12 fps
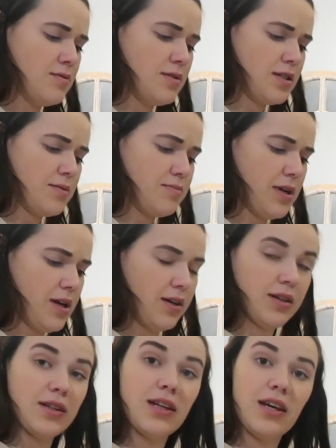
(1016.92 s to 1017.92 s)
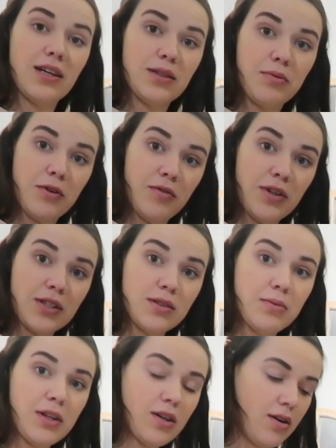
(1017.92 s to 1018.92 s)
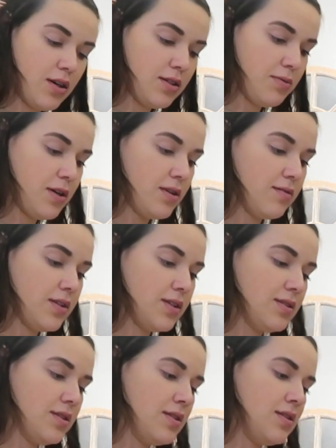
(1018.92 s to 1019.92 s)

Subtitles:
which apparently is proving to be the hardest part of this.